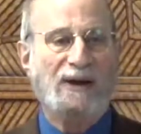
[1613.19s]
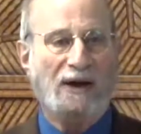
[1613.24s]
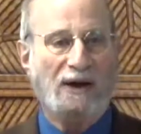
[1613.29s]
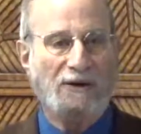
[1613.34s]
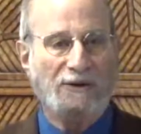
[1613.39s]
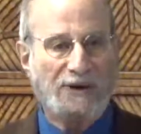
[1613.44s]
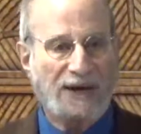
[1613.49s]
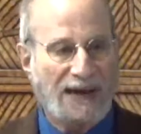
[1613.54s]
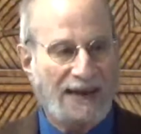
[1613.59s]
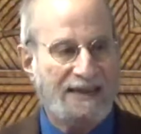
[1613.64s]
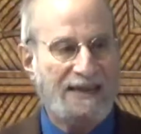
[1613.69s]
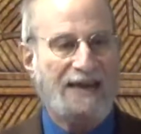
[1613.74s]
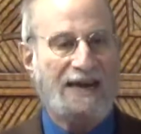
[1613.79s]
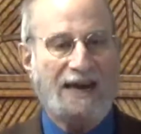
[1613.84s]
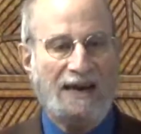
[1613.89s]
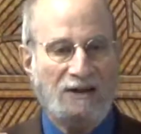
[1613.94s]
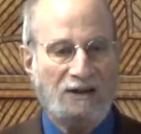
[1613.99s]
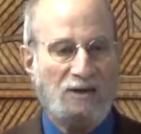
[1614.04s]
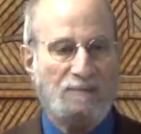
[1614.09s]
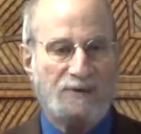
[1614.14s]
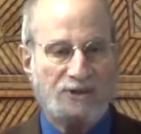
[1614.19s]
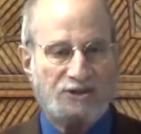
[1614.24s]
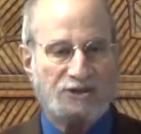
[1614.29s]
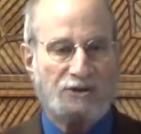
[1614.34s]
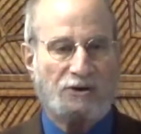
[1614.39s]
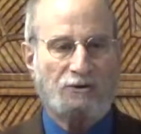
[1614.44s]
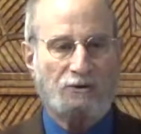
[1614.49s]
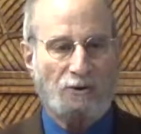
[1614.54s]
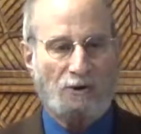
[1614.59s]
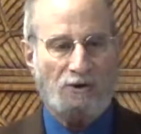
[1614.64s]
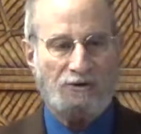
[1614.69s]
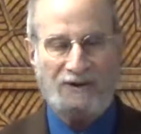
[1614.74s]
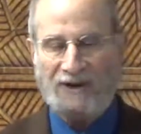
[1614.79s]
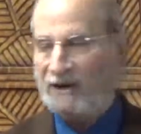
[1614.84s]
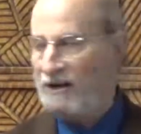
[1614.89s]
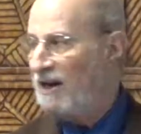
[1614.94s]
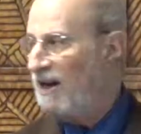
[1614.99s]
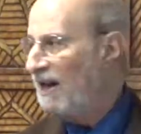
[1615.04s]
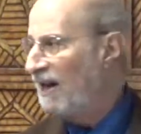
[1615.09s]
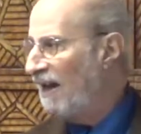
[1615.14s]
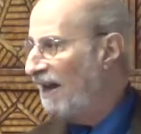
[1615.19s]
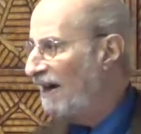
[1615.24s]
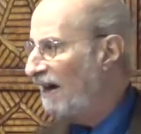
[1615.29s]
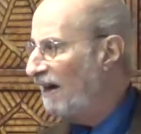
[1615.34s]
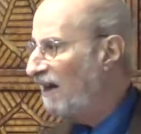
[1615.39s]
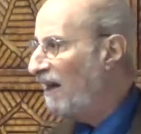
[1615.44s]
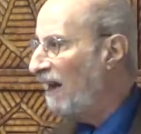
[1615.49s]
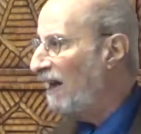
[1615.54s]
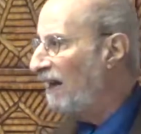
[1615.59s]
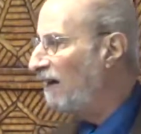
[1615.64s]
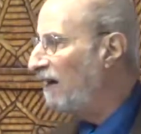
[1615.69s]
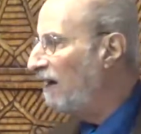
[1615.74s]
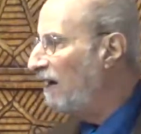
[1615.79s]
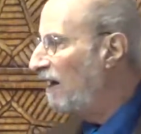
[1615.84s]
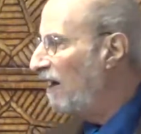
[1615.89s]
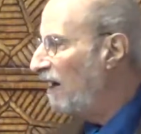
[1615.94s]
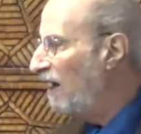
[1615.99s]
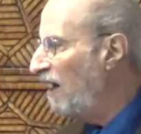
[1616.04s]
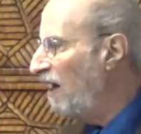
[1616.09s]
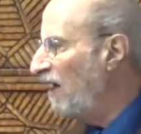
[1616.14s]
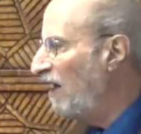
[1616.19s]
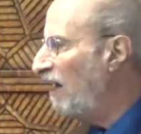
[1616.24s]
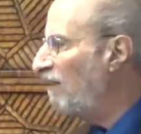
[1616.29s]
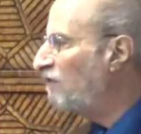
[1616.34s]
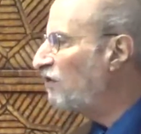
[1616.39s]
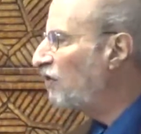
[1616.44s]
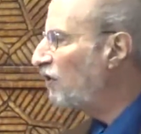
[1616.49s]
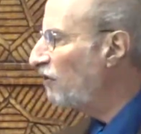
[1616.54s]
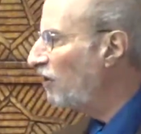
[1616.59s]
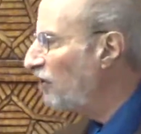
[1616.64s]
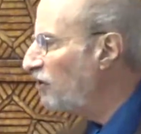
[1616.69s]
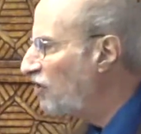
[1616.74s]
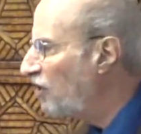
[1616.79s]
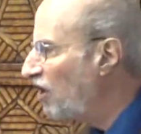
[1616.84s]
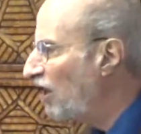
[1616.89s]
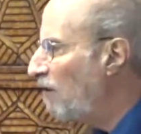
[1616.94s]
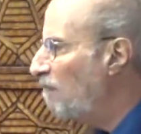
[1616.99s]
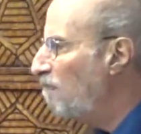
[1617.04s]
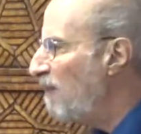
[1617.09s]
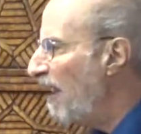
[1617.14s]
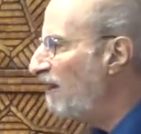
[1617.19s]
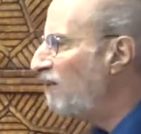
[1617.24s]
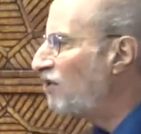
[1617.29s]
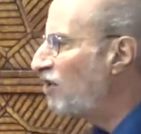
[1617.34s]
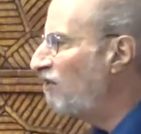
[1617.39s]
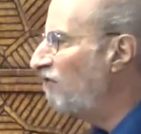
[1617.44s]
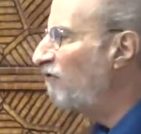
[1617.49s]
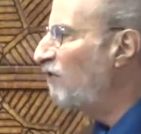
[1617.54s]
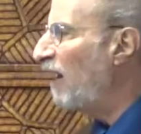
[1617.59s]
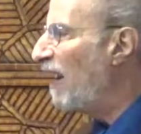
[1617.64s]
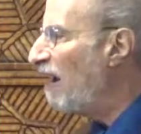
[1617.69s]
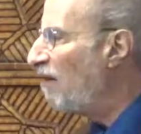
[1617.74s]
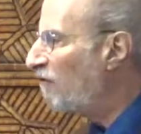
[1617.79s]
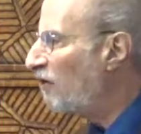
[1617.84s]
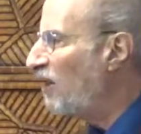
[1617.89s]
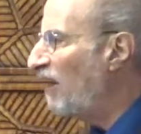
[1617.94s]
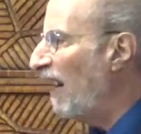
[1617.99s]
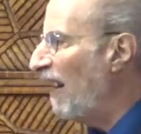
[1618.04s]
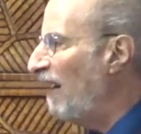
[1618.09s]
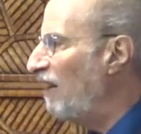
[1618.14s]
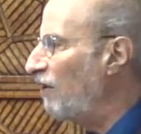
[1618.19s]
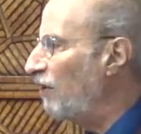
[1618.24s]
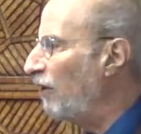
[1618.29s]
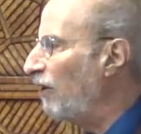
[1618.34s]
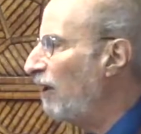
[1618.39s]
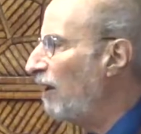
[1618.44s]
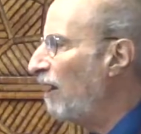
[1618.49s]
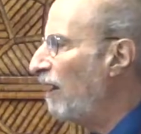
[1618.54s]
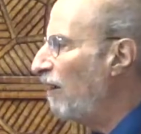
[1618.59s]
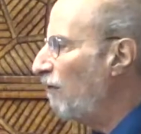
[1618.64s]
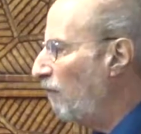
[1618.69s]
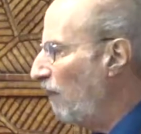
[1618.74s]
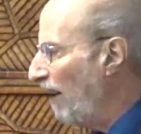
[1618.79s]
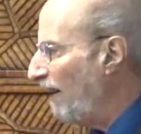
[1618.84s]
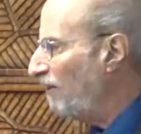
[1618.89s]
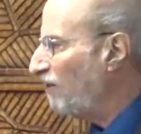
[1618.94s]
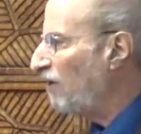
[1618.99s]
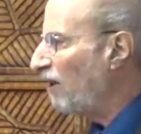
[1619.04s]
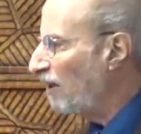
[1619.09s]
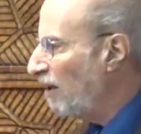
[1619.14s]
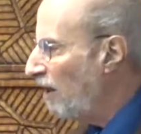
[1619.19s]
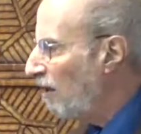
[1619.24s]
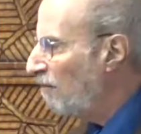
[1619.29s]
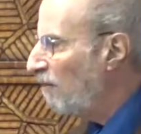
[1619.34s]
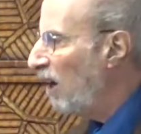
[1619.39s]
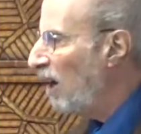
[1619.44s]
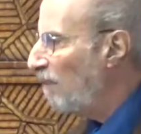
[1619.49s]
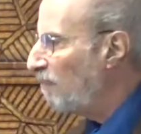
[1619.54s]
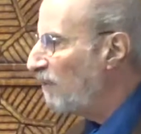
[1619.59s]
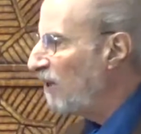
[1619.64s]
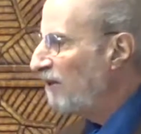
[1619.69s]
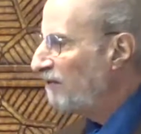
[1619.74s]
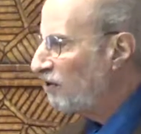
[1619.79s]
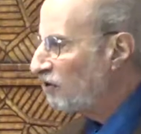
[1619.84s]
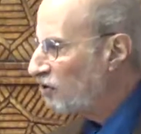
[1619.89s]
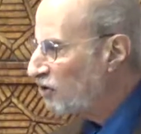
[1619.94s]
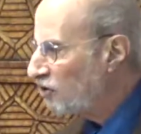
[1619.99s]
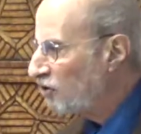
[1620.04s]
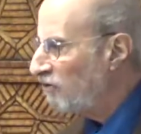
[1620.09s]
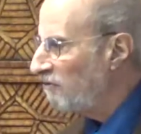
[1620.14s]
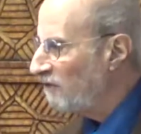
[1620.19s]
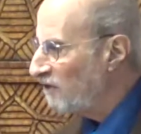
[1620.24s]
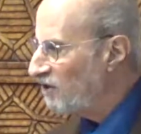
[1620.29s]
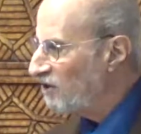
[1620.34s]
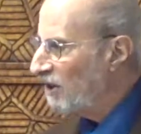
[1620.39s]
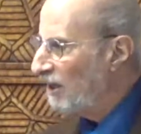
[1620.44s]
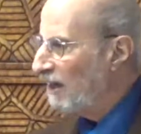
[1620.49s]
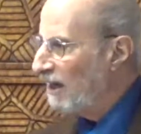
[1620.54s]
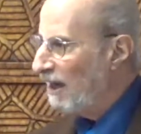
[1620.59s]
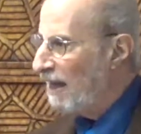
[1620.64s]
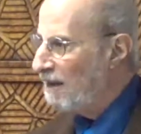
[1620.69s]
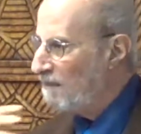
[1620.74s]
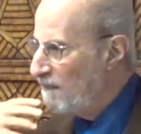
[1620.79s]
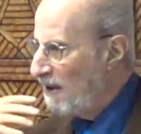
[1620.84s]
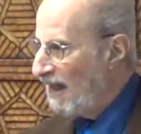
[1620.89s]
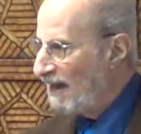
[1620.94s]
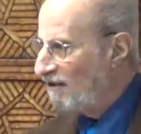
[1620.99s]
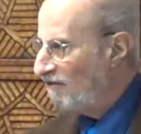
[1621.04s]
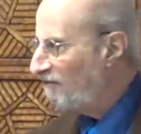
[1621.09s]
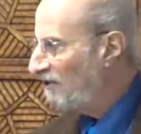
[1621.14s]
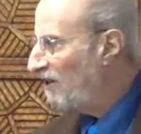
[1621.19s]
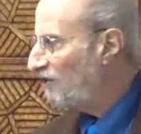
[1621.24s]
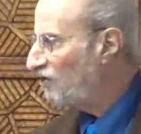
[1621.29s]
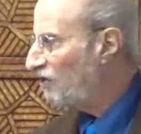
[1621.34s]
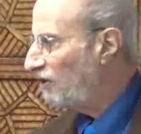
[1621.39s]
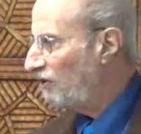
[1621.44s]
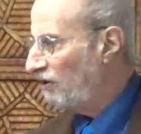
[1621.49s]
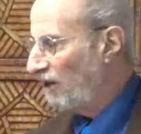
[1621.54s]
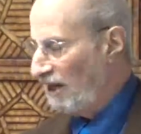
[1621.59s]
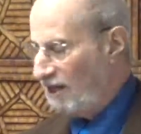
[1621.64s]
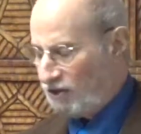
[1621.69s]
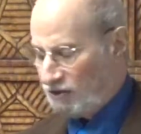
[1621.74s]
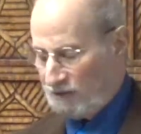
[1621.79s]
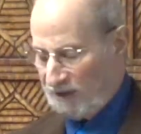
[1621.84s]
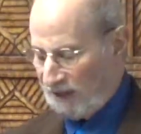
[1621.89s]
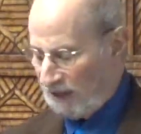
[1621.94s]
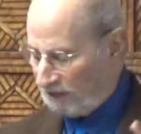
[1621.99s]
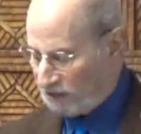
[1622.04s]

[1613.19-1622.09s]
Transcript: Okay? The elements are all there. And again, he gives the legitimation for every hater, right, to come up, to surface, and manifest their hatred.